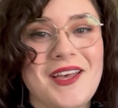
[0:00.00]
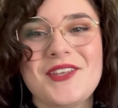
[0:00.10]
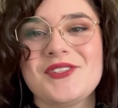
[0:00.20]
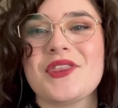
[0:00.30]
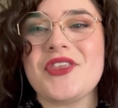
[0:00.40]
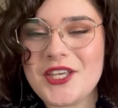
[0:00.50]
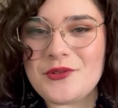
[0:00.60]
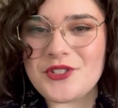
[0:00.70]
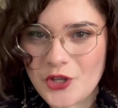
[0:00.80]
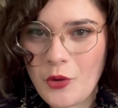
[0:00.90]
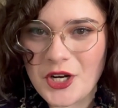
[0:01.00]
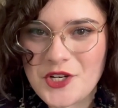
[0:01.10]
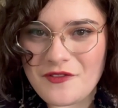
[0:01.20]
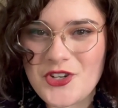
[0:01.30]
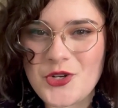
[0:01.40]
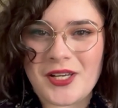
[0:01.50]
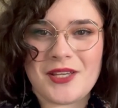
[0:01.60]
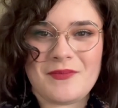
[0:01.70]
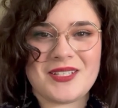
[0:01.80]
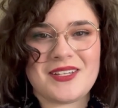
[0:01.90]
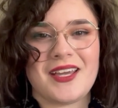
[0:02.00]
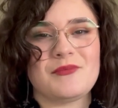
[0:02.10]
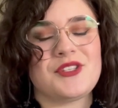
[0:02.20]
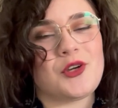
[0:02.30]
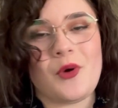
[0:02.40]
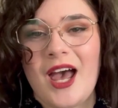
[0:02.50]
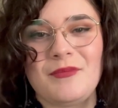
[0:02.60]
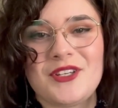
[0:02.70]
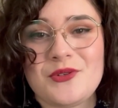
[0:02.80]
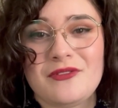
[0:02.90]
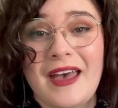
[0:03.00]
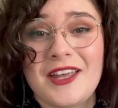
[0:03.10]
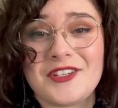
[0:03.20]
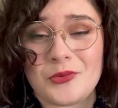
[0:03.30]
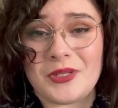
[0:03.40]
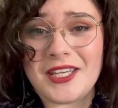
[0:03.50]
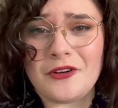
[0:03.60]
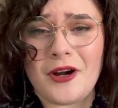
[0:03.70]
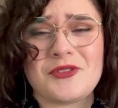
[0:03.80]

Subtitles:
So thank you so much for joining me today. I'm so happy to have had you here.